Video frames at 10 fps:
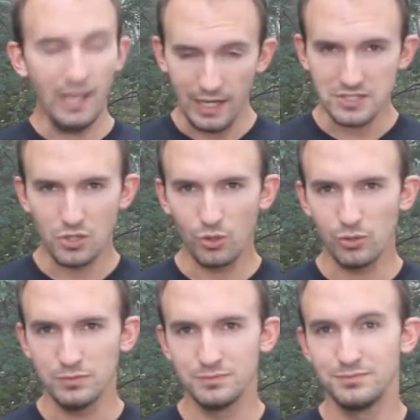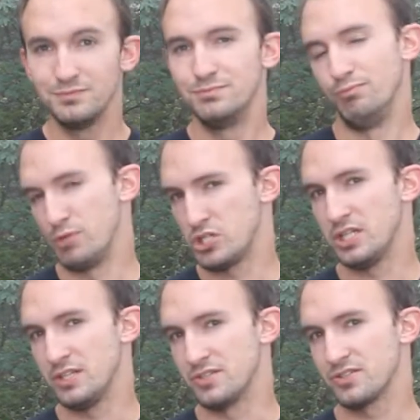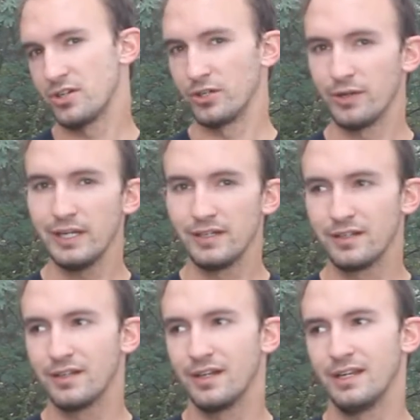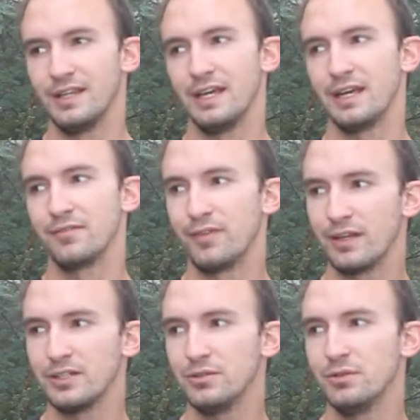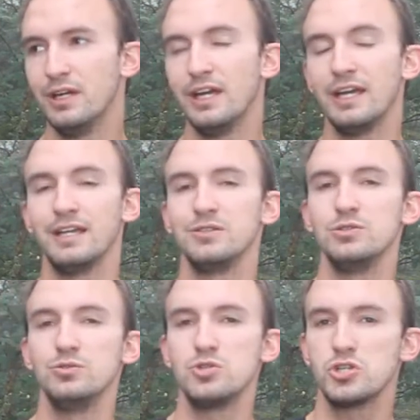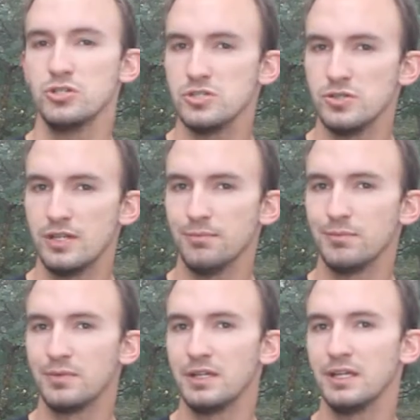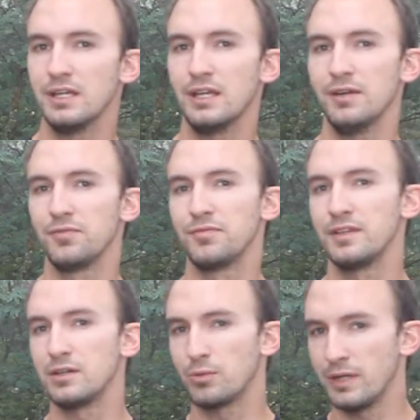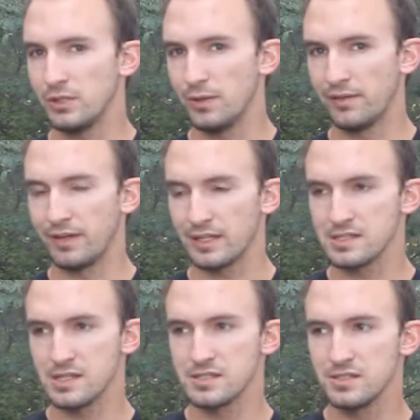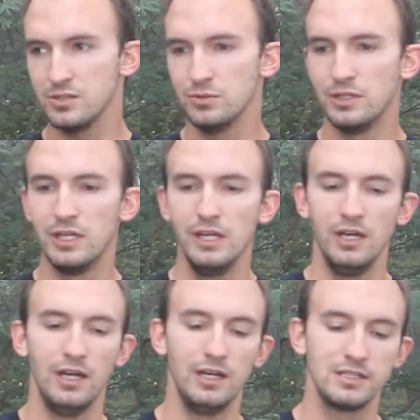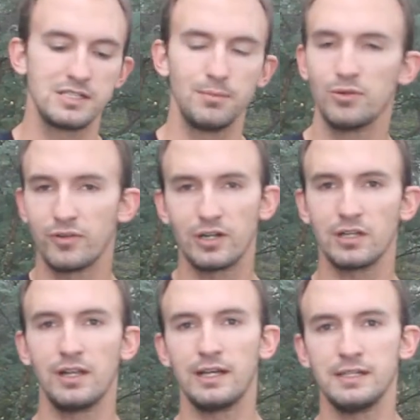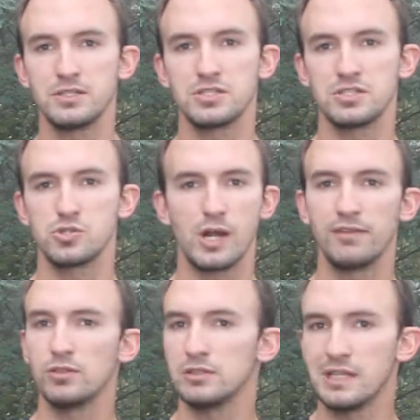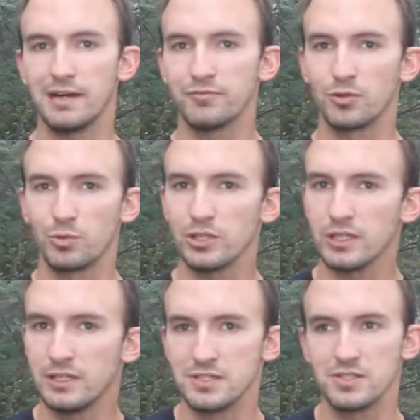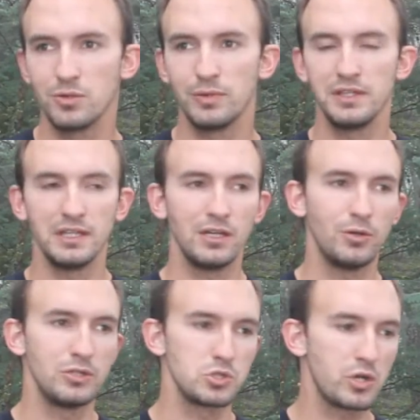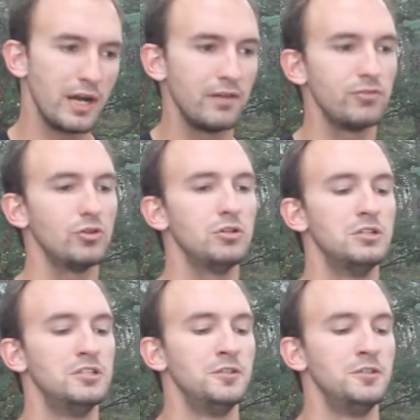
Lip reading: as a whole, machines are great and they have value, and you should do them if they're what you have access to. Some of our clients travel a lot for work, and so when they go and travel,